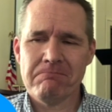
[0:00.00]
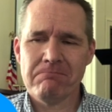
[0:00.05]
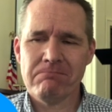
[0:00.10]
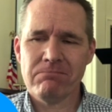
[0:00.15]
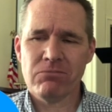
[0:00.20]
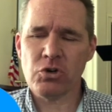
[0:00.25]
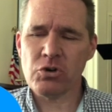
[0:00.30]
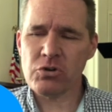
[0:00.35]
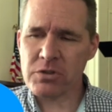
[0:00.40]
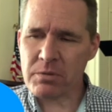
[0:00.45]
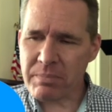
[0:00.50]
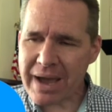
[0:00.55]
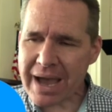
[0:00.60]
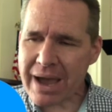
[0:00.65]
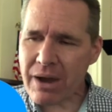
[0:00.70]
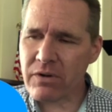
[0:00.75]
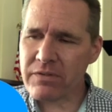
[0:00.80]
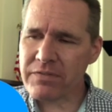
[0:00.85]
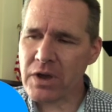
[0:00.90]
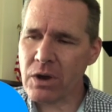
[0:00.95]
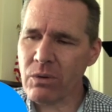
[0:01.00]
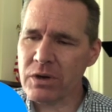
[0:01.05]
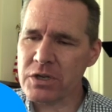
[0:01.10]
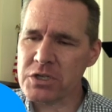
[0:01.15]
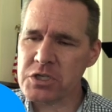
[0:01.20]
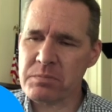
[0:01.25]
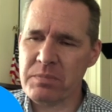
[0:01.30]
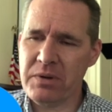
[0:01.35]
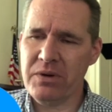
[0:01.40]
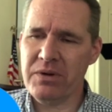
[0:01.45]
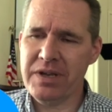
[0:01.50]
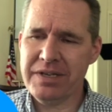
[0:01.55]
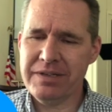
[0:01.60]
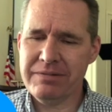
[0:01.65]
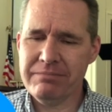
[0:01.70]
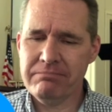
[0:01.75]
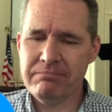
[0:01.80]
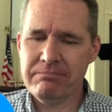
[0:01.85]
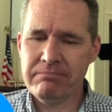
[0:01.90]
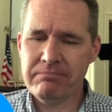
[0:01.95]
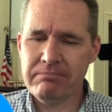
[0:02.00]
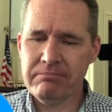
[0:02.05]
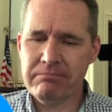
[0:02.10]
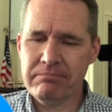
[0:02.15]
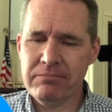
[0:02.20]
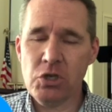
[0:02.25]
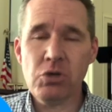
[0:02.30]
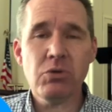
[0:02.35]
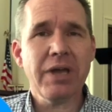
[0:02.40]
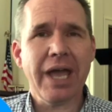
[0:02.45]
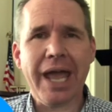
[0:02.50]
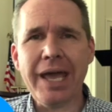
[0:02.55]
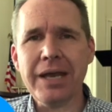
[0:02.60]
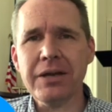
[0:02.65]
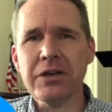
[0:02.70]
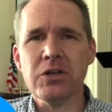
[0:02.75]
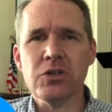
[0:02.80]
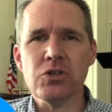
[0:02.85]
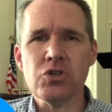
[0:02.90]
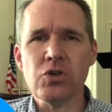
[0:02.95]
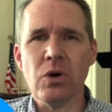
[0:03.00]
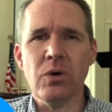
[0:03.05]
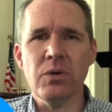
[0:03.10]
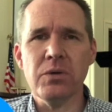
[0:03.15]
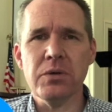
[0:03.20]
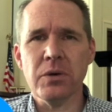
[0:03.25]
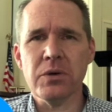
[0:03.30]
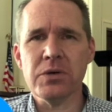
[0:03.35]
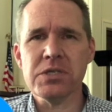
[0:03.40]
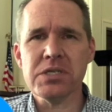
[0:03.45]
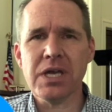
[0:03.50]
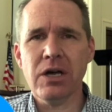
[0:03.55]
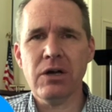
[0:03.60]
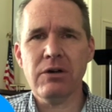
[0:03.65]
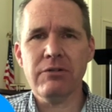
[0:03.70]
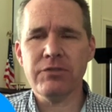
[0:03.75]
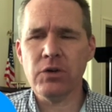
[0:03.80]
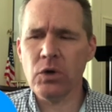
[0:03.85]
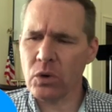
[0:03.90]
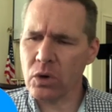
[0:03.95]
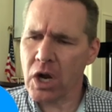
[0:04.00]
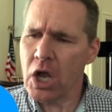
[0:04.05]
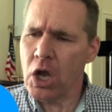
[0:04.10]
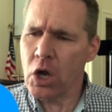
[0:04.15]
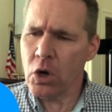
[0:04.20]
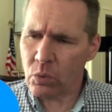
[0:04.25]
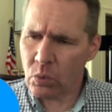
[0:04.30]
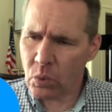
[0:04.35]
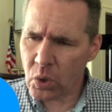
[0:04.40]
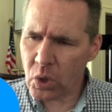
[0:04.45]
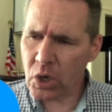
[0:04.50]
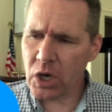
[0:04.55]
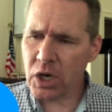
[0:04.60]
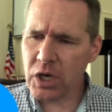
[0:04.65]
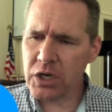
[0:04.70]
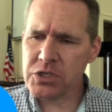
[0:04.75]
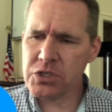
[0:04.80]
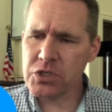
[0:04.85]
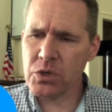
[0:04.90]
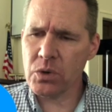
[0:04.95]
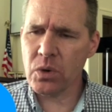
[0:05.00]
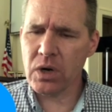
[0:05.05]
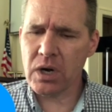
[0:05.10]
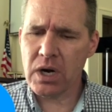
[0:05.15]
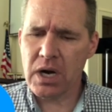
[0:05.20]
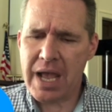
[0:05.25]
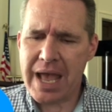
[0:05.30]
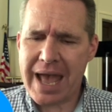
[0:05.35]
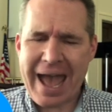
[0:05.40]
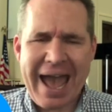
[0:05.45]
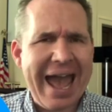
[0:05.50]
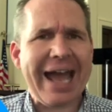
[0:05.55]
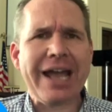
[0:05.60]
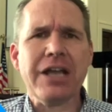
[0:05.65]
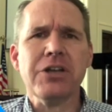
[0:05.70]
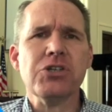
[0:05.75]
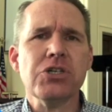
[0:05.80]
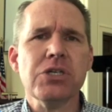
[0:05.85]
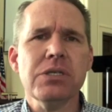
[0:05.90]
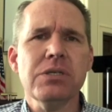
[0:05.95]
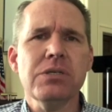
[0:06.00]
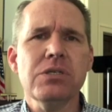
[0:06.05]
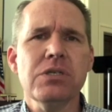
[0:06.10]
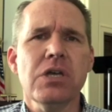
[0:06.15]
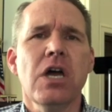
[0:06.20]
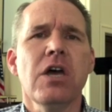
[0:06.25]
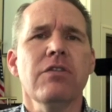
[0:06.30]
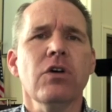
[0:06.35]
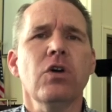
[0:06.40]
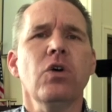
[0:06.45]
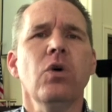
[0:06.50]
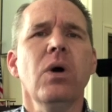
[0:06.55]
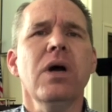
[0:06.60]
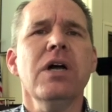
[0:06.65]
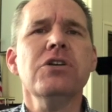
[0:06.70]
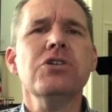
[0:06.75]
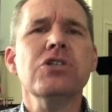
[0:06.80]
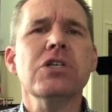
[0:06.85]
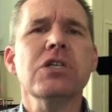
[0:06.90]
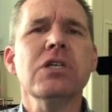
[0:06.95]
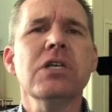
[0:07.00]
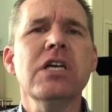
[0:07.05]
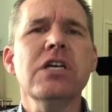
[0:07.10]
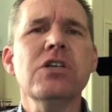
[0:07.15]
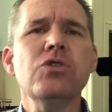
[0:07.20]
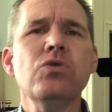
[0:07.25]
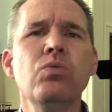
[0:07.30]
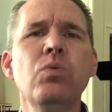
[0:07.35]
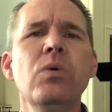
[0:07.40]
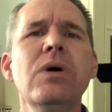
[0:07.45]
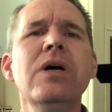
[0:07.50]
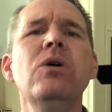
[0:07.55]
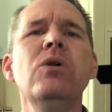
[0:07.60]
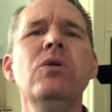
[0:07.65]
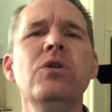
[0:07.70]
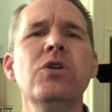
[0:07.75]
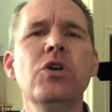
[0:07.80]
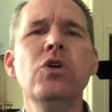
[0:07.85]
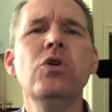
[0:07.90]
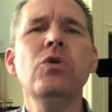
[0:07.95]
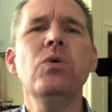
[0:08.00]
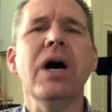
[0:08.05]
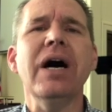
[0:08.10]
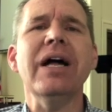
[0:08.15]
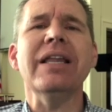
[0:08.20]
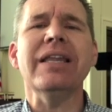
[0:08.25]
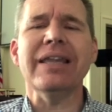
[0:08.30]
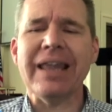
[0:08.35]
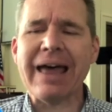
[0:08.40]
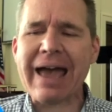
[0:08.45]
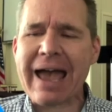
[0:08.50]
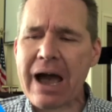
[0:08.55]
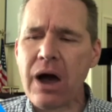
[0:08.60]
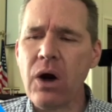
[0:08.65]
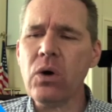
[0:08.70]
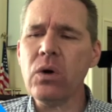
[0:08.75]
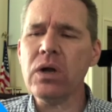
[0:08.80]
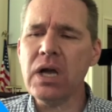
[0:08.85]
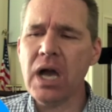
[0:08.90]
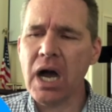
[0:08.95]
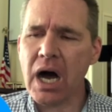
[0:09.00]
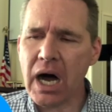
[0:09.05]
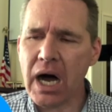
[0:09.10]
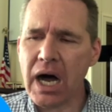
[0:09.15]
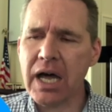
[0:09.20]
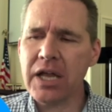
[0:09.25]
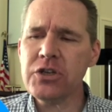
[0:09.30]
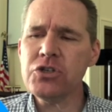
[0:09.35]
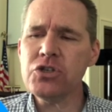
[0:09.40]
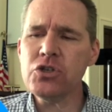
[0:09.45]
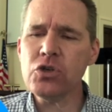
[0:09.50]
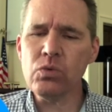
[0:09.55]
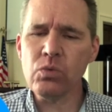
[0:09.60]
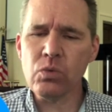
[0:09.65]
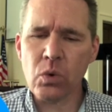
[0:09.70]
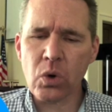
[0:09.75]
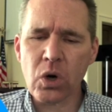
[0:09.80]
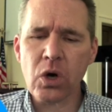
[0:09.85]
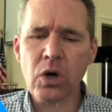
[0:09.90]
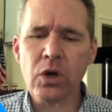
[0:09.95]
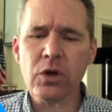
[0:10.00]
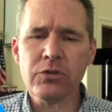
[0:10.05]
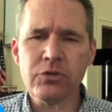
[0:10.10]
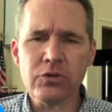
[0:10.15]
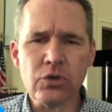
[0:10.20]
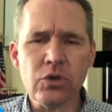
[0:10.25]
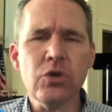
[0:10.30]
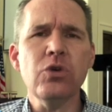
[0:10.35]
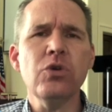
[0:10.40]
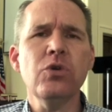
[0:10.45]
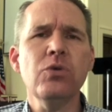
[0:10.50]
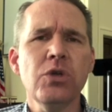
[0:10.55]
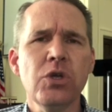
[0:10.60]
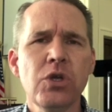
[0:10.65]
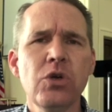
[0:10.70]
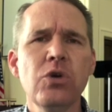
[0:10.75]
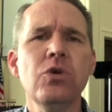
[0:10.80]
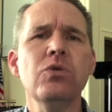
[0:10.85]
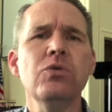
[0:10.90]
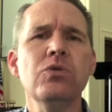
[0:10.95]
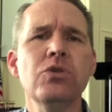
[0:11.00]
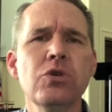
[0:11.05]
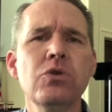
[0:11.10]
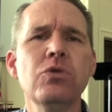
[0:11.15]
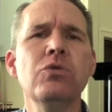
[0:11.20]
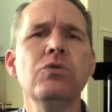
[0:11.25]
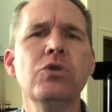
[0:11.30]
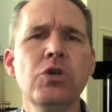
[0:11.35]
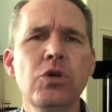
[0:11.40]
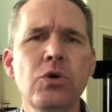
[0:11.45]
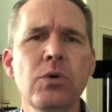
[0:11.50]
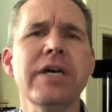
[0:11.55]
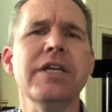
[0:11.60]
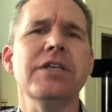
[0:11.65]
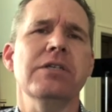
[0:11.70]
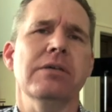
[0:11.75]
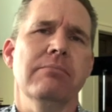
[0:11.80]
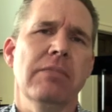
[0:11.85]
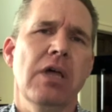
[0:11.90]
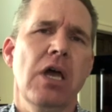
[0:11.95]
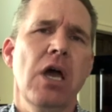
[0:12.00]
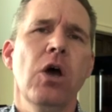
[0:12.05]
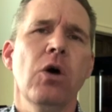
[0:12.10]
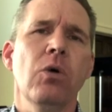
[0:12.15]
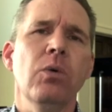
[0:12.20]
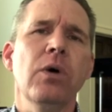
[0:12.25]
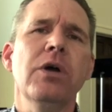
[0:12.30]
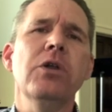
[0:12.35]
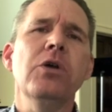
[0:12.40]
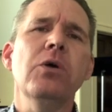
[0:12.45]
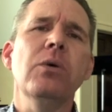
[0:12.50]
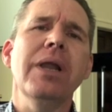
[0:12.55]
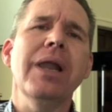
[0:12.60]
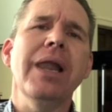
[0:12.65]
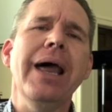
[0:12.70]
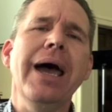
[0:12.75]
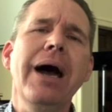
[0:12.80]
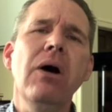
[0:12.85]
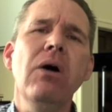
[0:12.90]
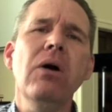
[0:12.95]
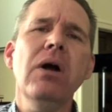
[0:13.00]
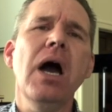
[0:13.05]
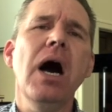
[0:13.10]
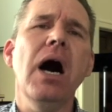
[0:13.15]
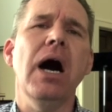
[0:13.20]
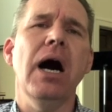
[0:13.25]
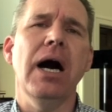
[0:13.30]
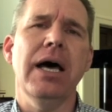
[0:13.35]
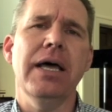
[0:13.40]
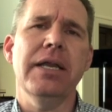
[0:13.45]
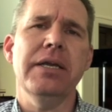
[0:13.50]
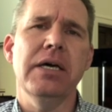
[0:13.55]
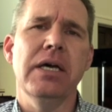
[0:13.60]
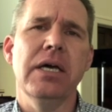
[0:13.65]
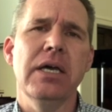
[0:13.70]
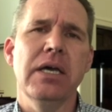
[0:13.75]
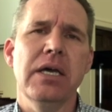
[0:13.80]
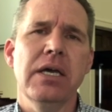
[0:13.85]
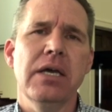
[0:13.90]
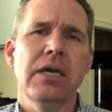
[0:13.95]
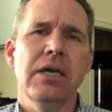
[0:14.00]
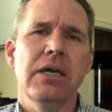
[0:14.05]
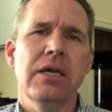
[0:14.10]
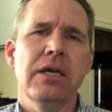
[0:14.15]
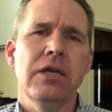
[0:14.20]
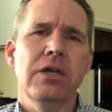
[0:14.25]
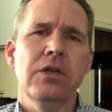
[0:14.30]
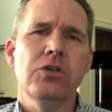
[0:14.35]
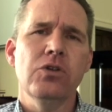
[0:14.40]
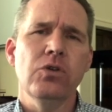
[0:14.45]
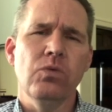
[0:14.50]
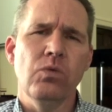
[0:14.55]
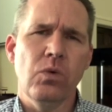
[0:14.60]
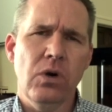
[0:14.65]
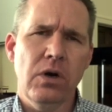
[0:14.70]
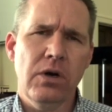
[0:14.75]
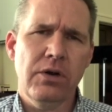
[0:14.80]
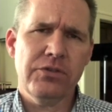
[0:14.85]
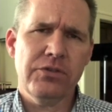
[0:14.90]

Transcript: Through the power of the Holy Spirit, you can control yourself, your words, your actions. The question is, will you allow God to work through you to do it? Will you allow God to work